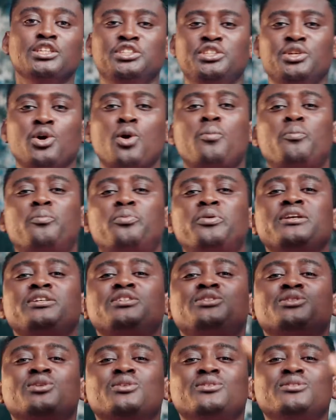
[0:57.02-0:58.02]
the
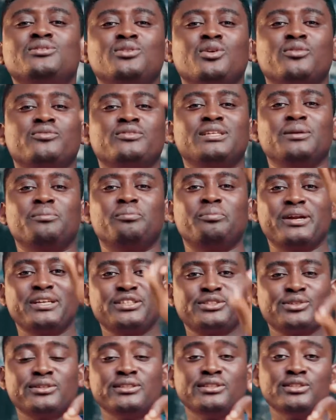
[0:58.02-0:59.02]
operation of
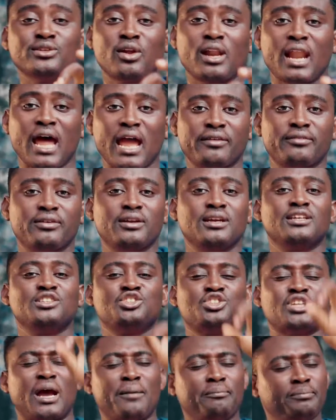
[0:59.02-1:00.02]
depression in your life
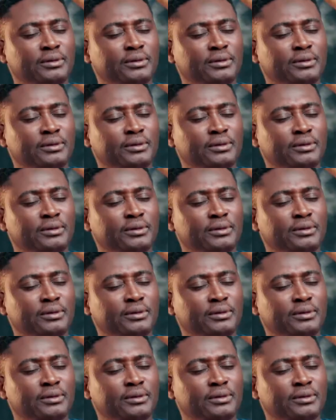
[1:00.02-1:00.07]
shall